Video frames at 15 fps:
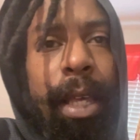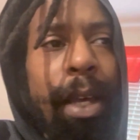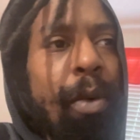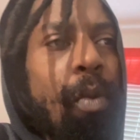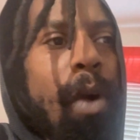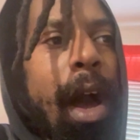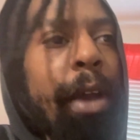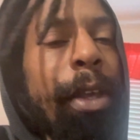
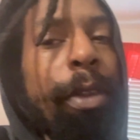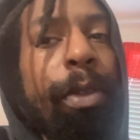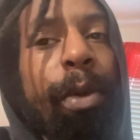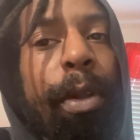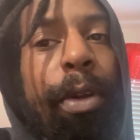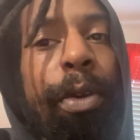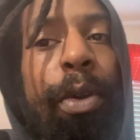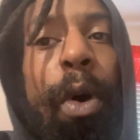walk in through
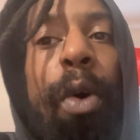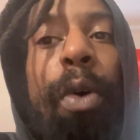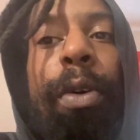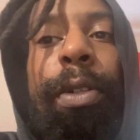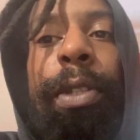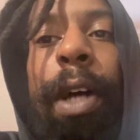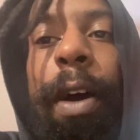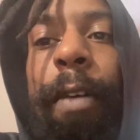the
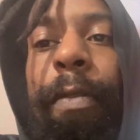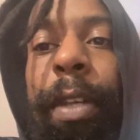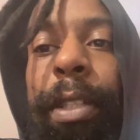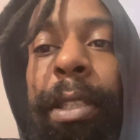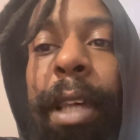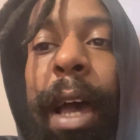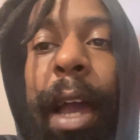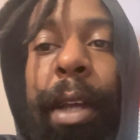doors of this
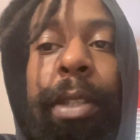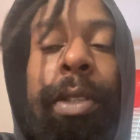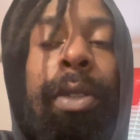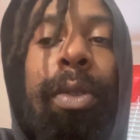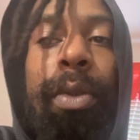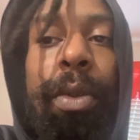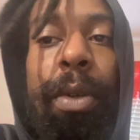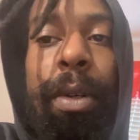high
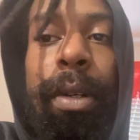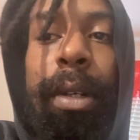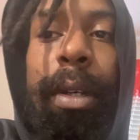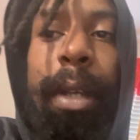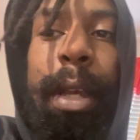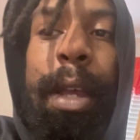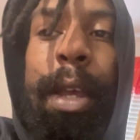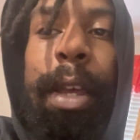school,
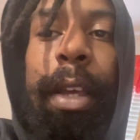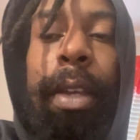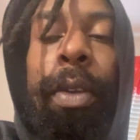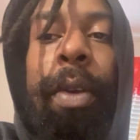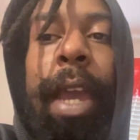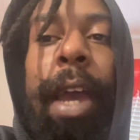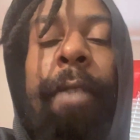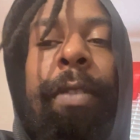you
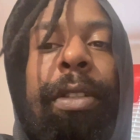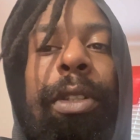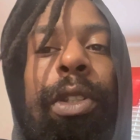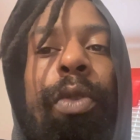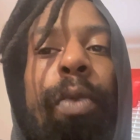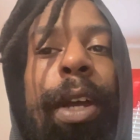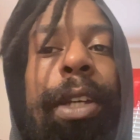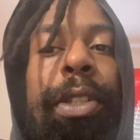have a
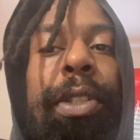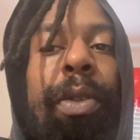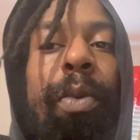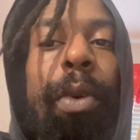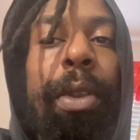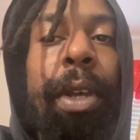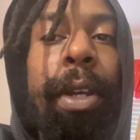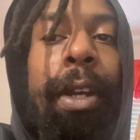situation
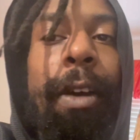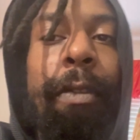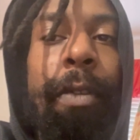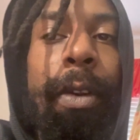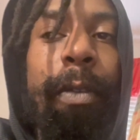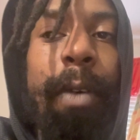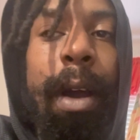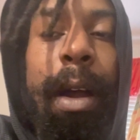where the governor
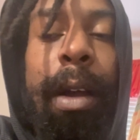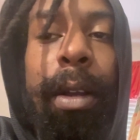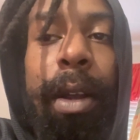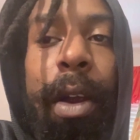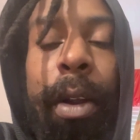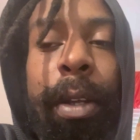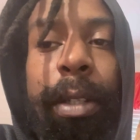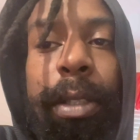of
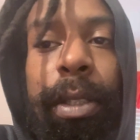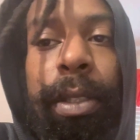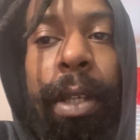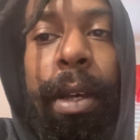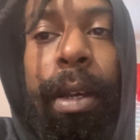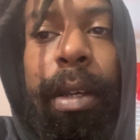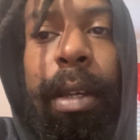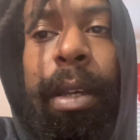
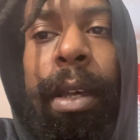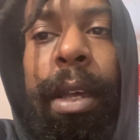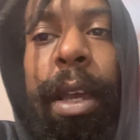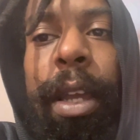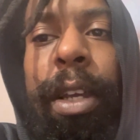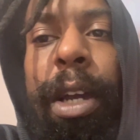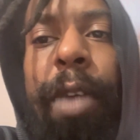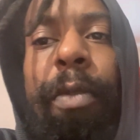Arkansas,
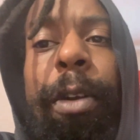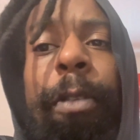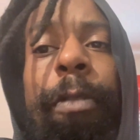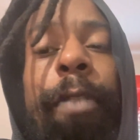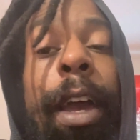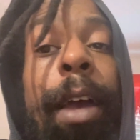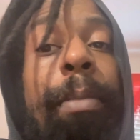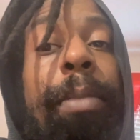Governor
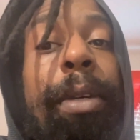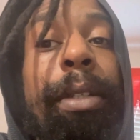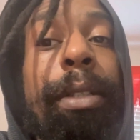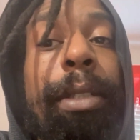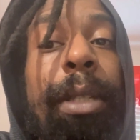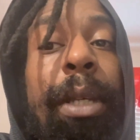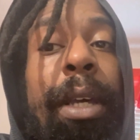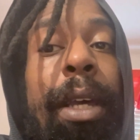
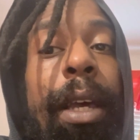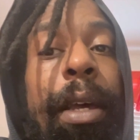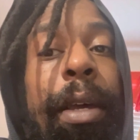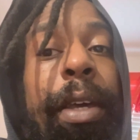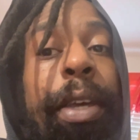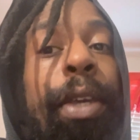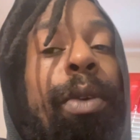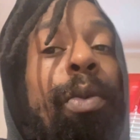Fabbis,
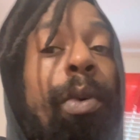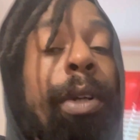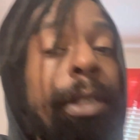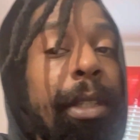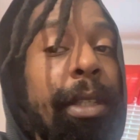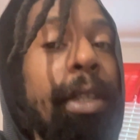he was